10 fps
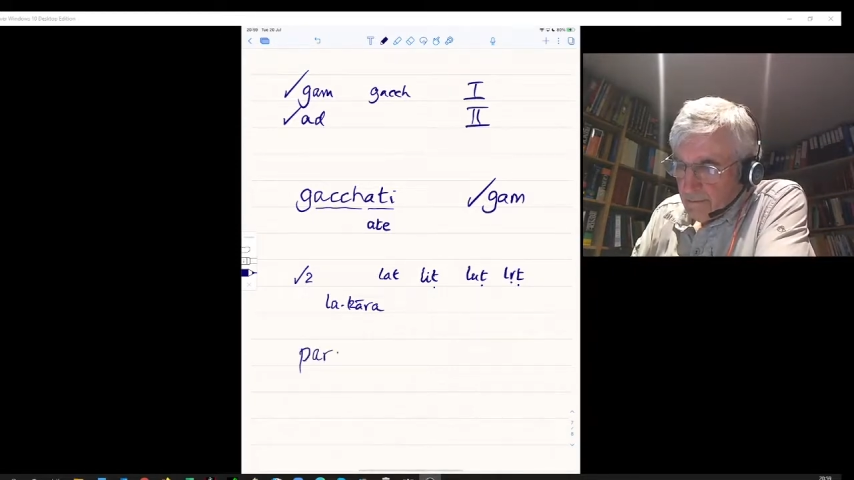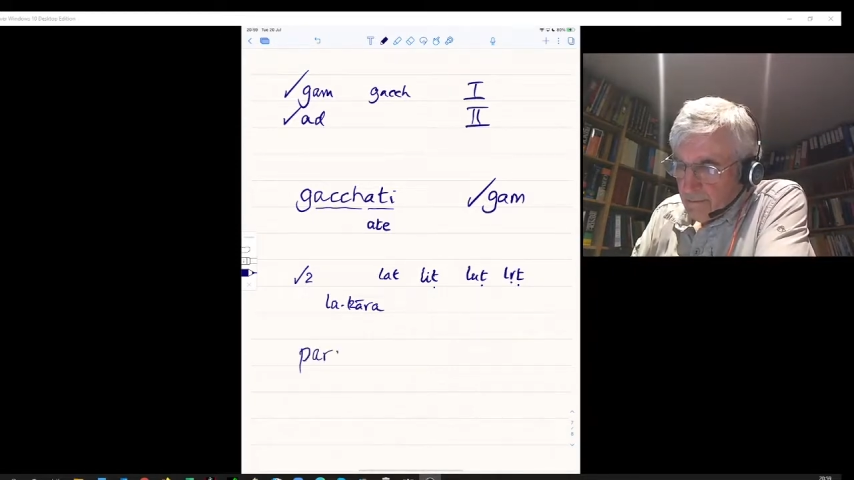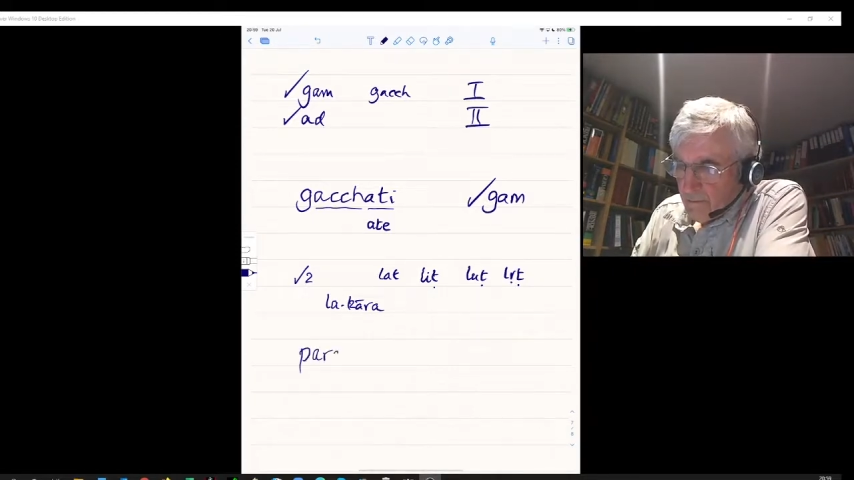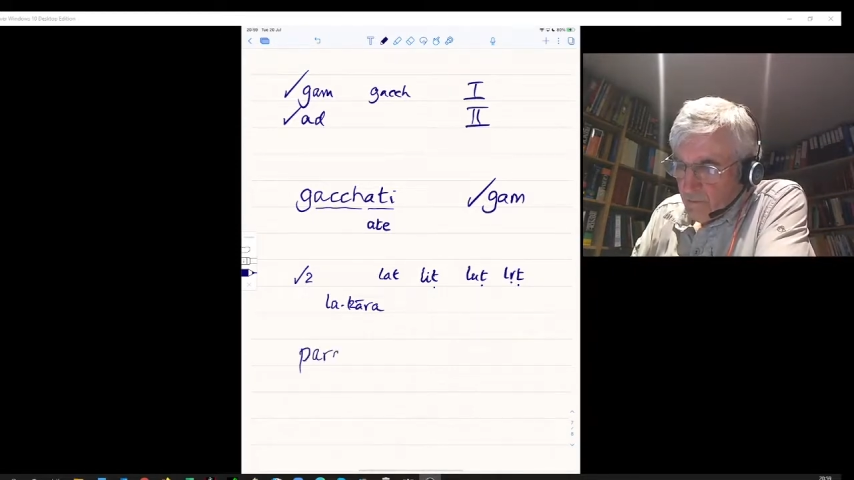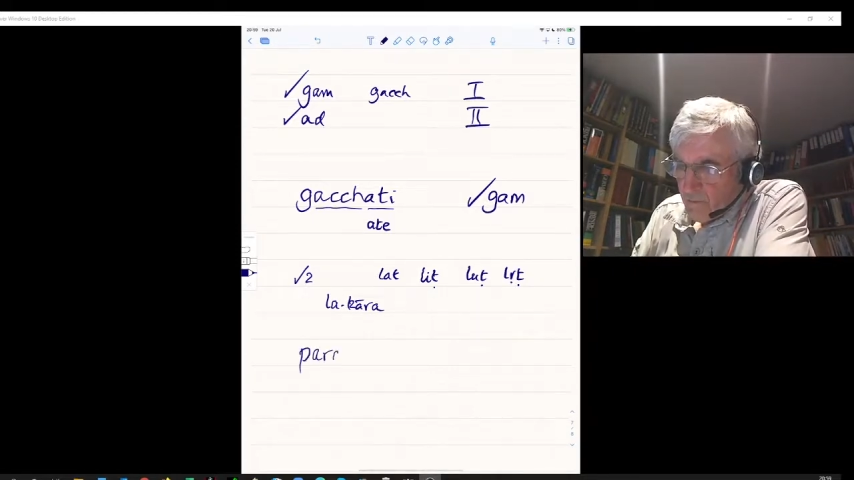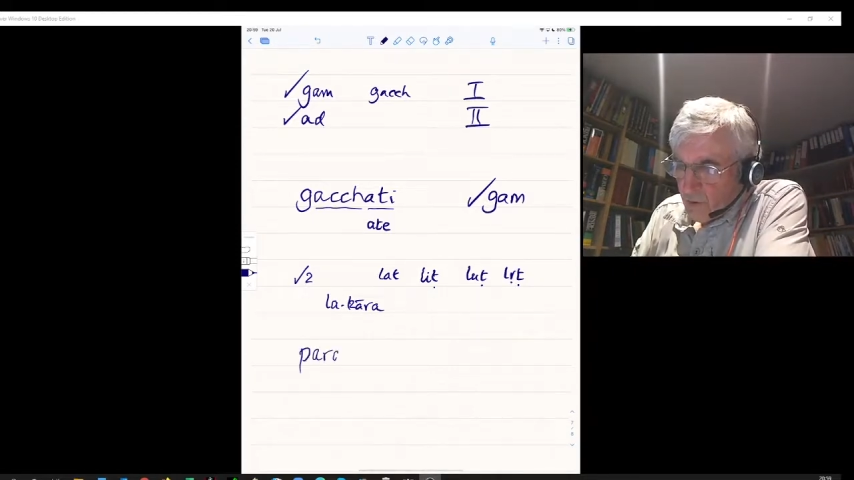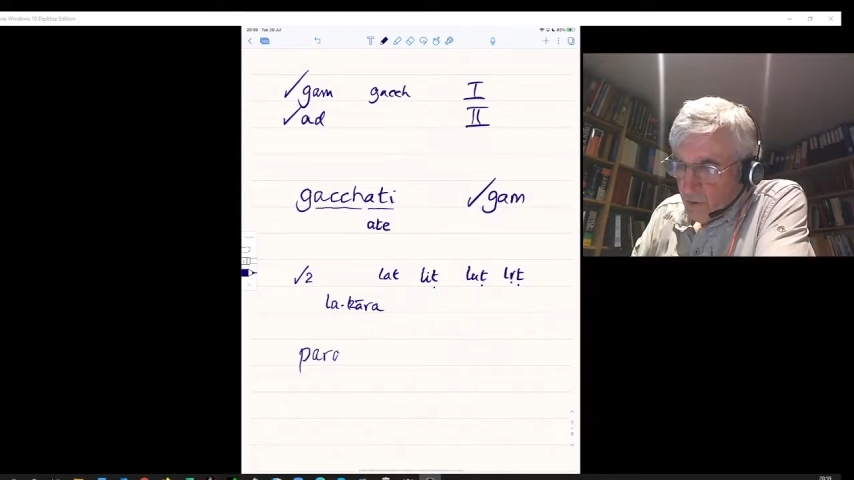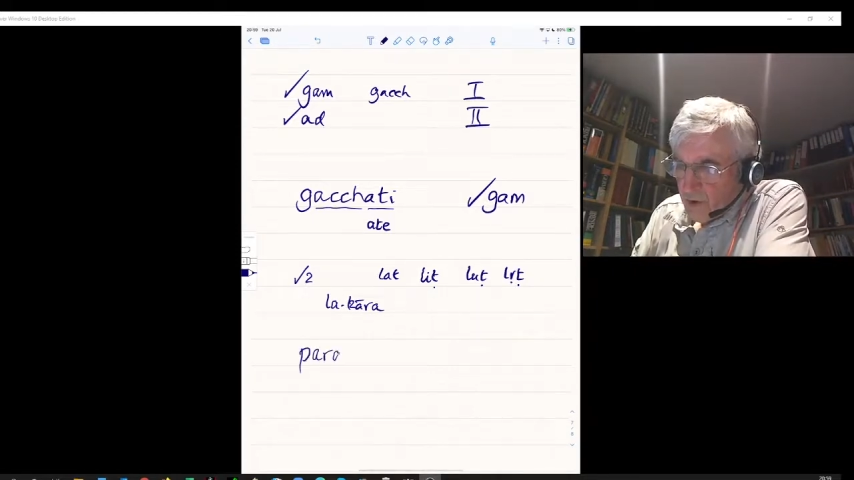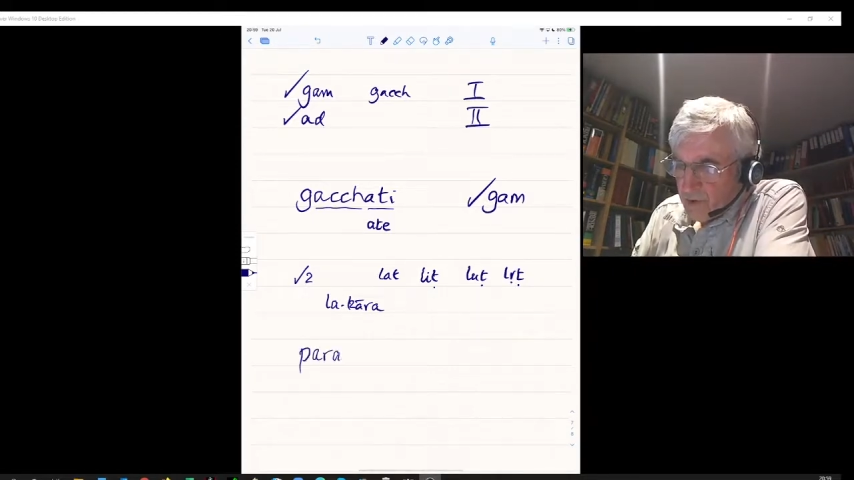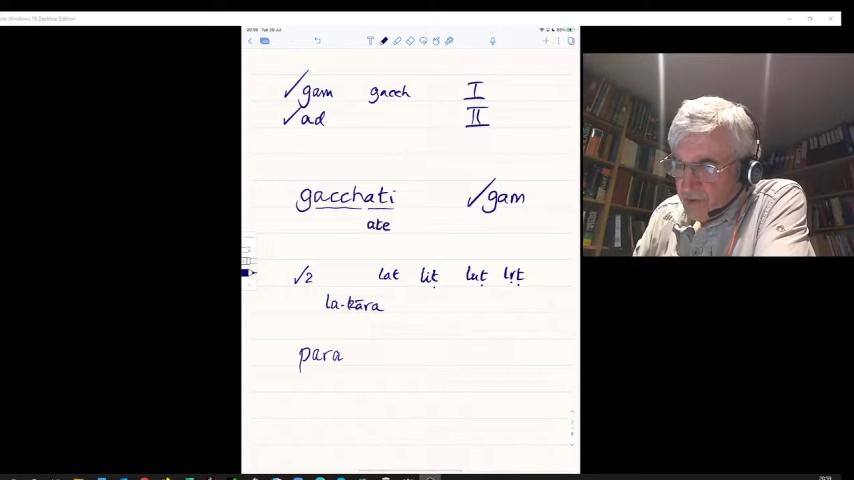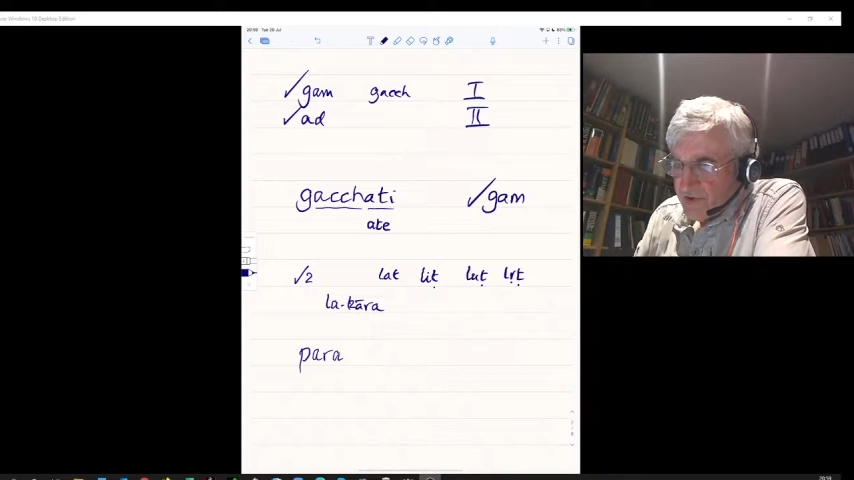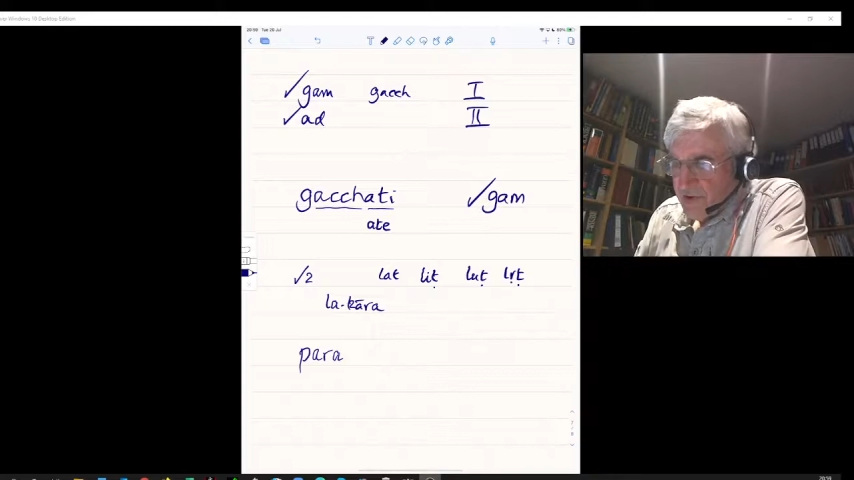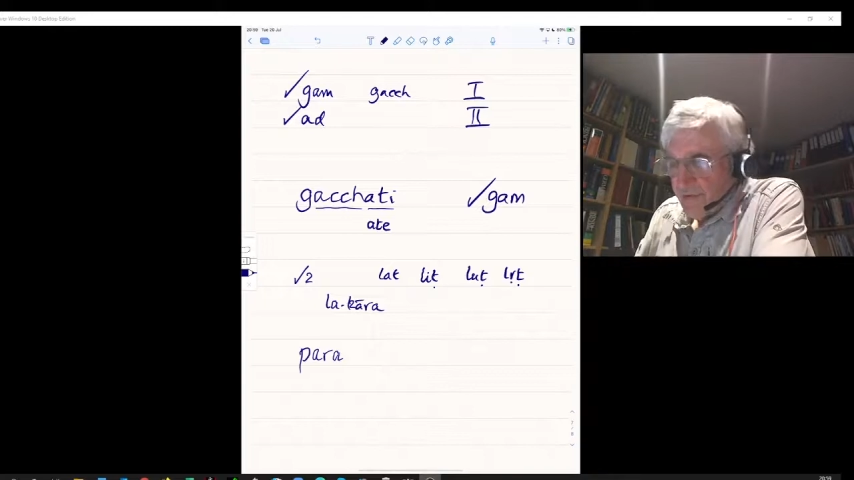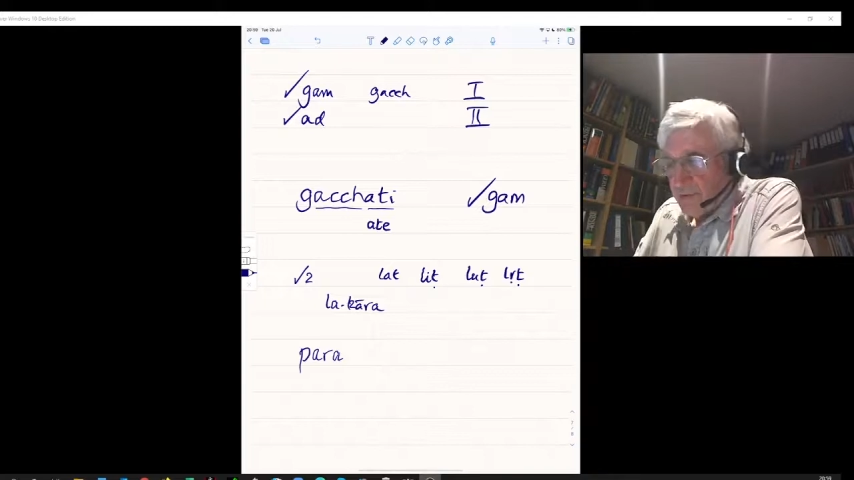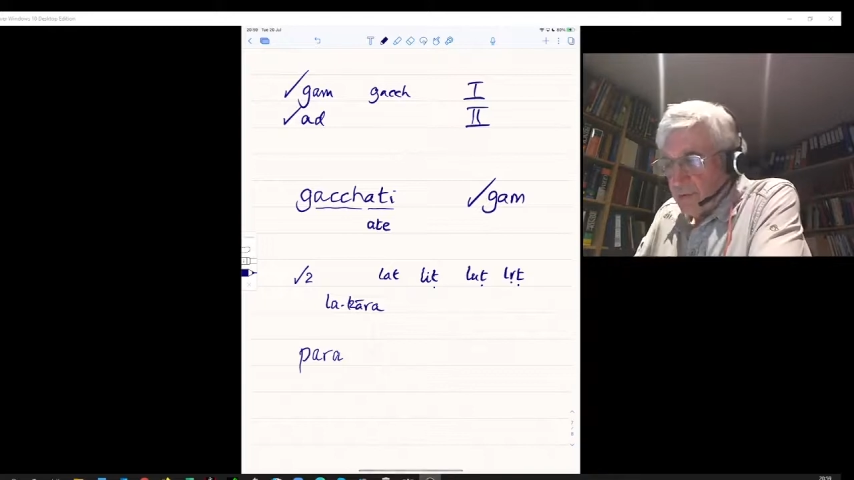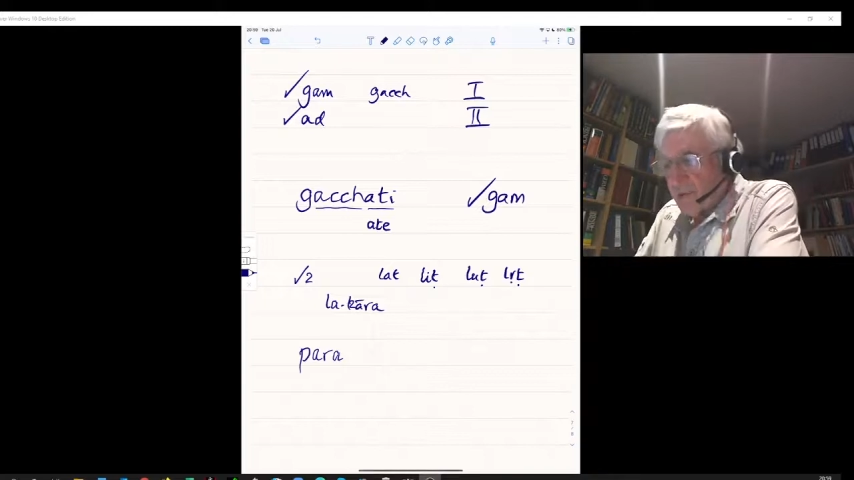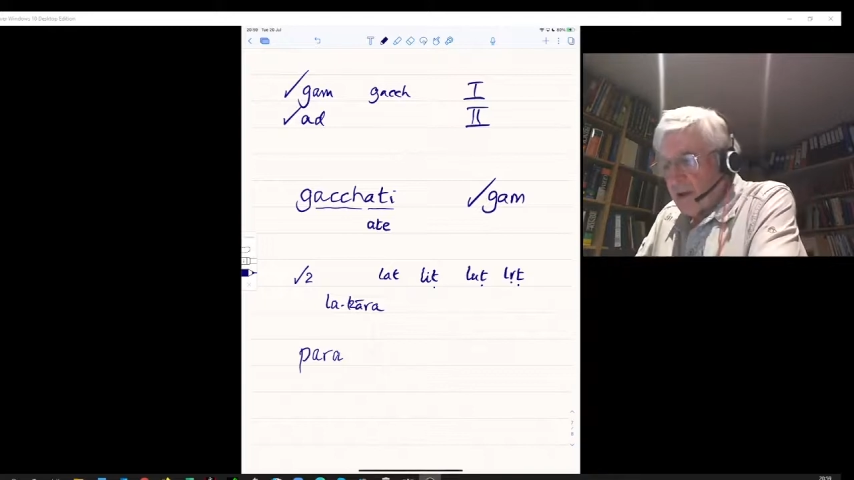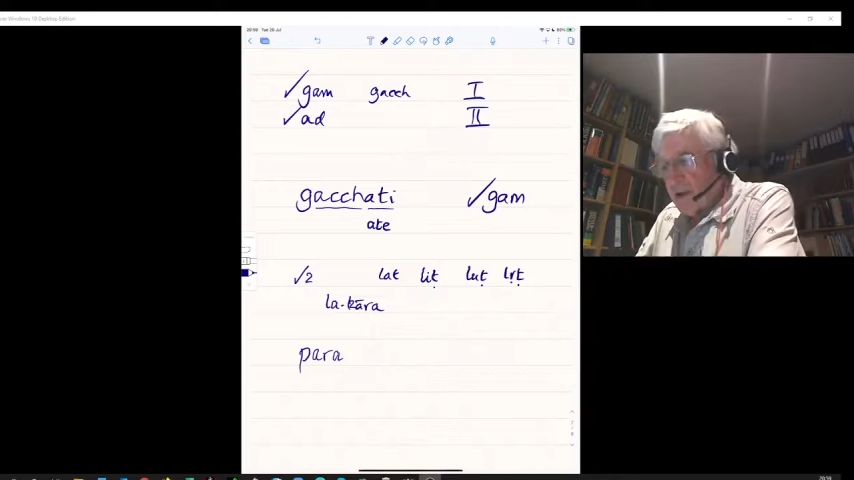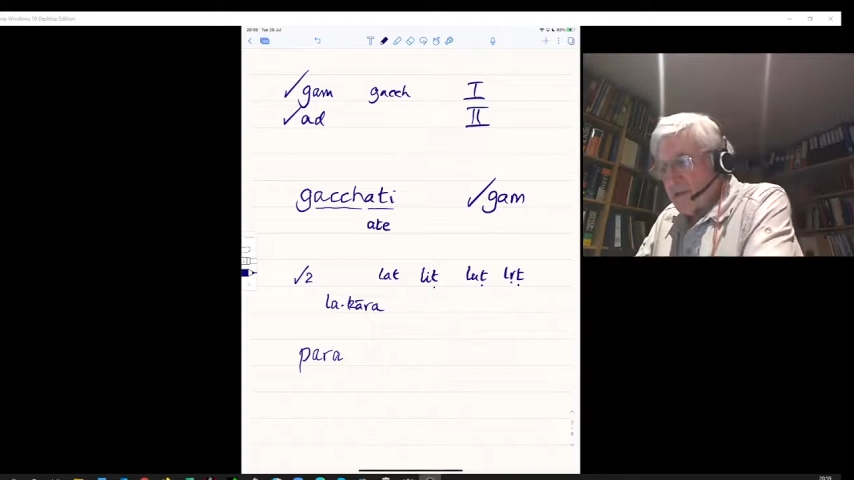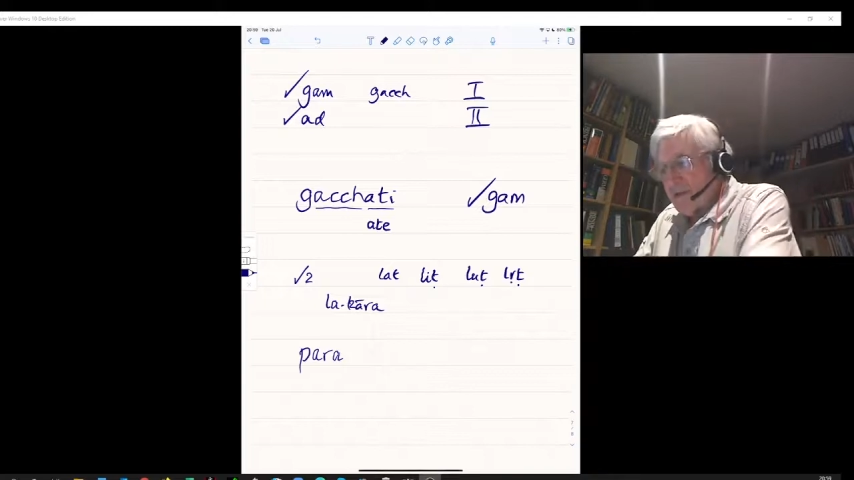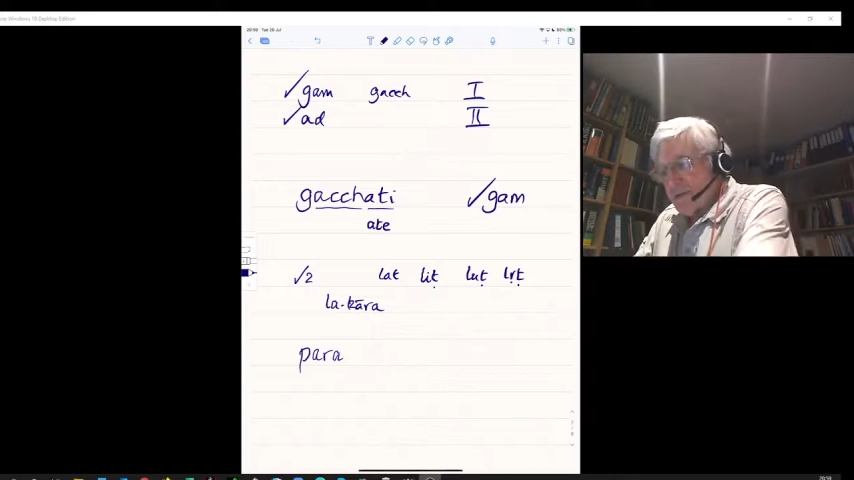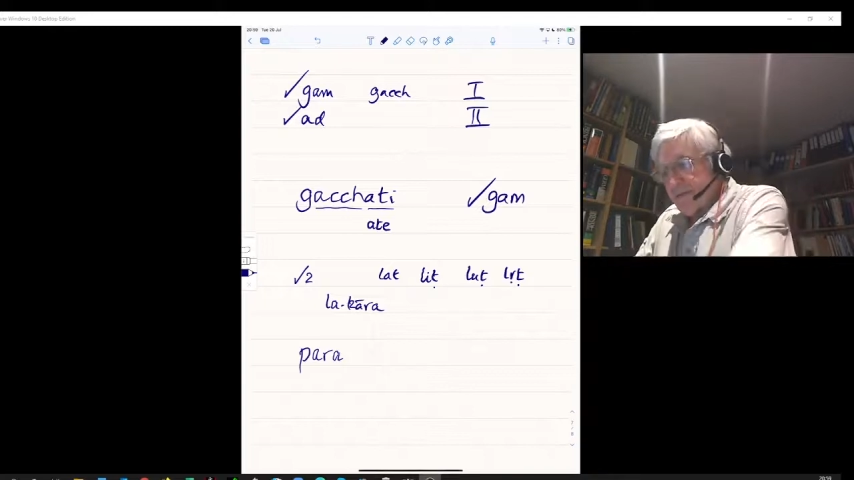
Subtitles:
is a word with several meanings,